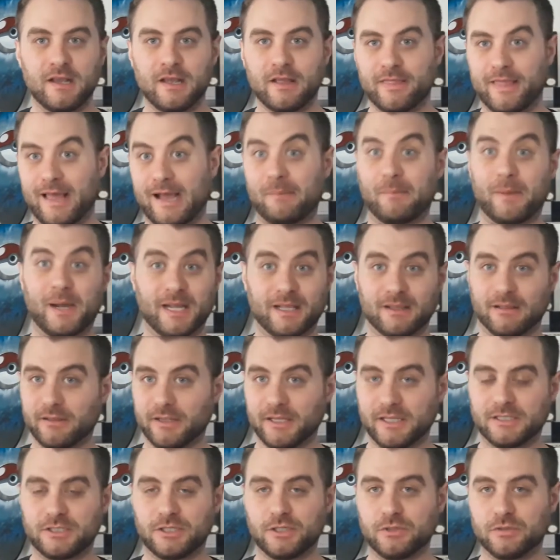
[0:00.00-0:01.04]
that might
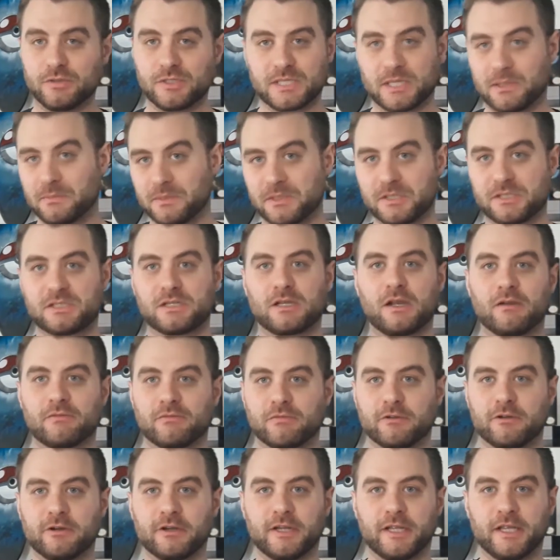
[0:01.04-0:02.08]
lead to some
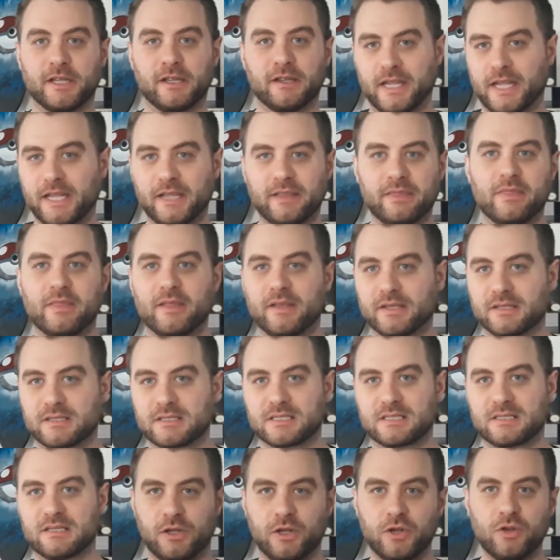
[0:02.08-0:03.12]
discovery in
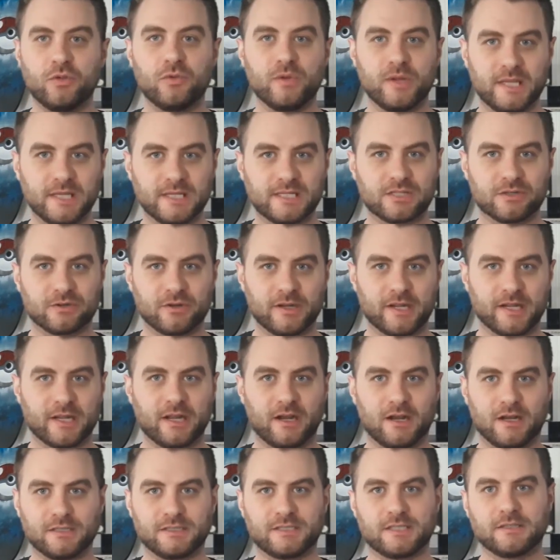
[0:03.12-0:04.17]
this new Easter egg
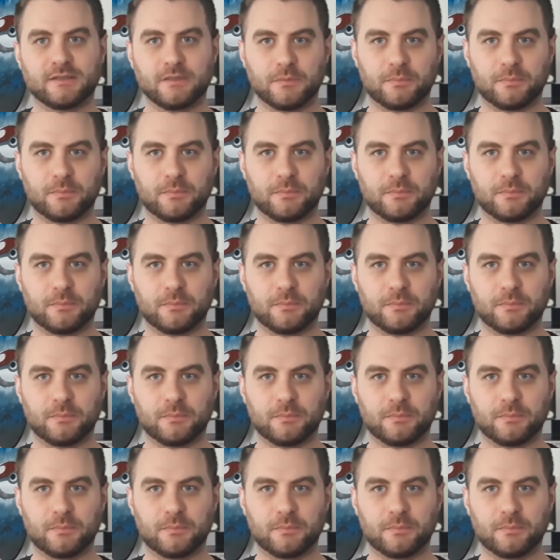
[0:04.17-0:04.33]
hunt in the